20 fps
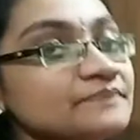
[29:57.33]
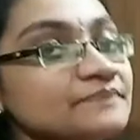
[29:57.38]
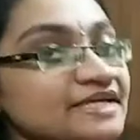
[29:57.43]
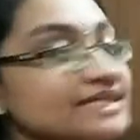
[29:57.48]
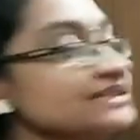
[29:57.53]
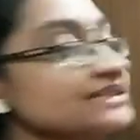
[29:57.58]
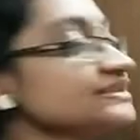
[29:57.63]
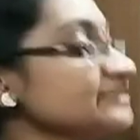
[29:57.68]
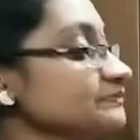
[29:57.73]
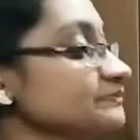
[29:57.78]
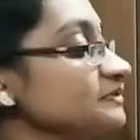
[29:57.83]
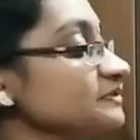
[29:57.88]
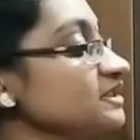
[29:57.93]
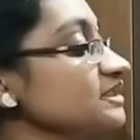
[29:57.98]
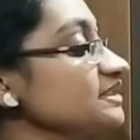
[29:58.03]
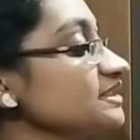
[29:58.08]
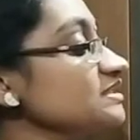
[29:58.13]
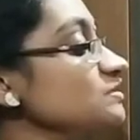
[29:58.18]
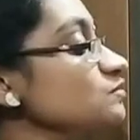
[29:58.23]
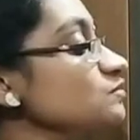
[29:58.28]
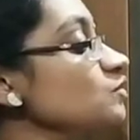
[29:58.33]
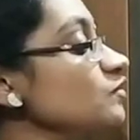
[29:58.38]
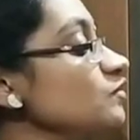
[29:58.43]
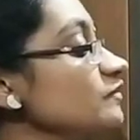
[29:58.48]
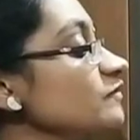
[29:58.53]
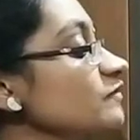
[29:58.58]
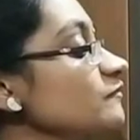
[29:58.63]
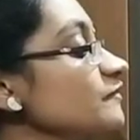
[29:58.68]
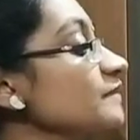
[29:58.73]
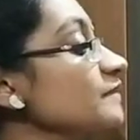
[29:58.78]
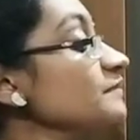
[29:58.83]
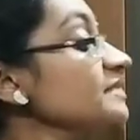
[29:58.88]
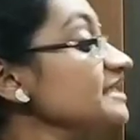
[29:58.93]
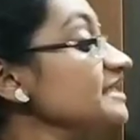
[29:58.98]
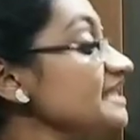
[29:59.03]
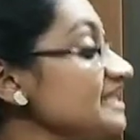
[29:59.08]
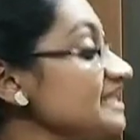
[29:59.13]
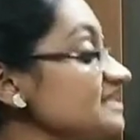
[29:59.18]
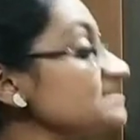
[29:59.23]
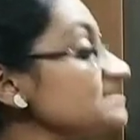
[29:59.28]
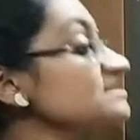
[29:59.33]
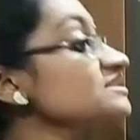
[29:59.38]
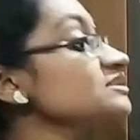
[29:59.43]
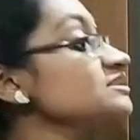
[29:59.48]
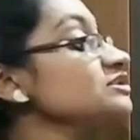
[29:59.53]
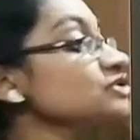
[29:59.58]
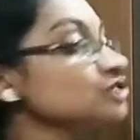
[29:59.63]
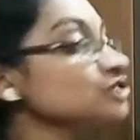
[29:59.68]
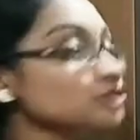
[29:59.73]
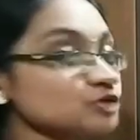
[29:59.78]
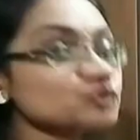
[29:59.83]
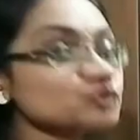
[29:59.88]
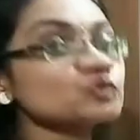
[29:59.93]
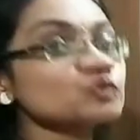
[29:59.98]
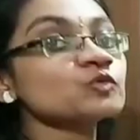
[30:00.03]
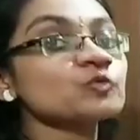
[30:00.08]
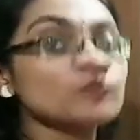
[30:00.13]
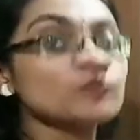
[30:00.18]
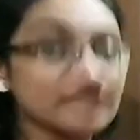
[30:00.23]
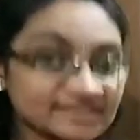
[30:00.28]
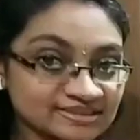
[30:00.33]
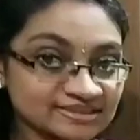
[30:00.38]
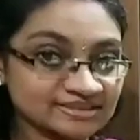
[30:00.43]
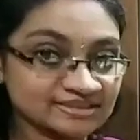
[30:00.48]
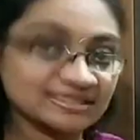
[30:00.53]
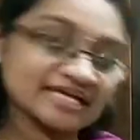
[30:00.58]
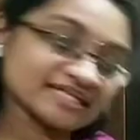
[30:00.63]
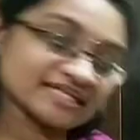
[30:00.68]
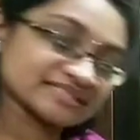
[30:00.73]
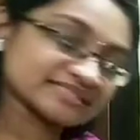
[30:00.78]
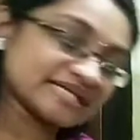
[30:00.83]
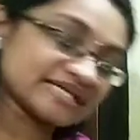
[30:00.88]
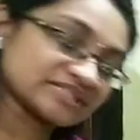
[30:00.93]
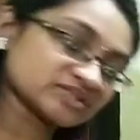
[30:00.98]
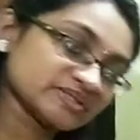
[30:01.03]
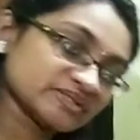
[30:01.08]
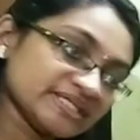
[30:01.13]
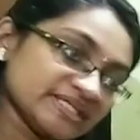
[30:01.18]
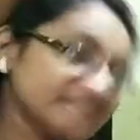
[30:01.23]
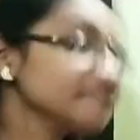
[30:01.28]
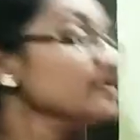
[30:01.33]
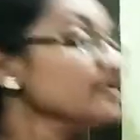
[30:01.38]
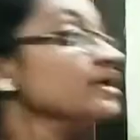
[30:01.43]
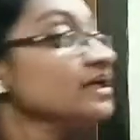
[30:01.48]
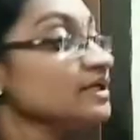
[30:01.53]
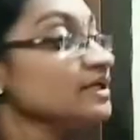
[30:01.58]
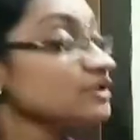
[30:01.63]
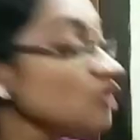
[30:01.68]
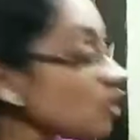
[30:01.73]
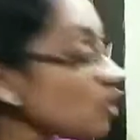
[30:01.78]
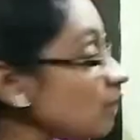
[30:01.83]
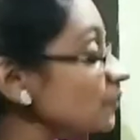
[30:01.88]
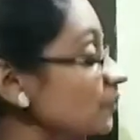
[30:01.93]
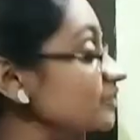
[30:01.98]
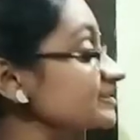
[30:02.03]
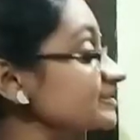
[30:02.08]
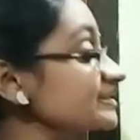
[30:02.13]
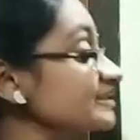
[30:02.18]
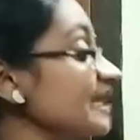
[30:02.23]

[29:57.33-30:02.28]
Big Dipper is moving from east to west. That is actually the opposite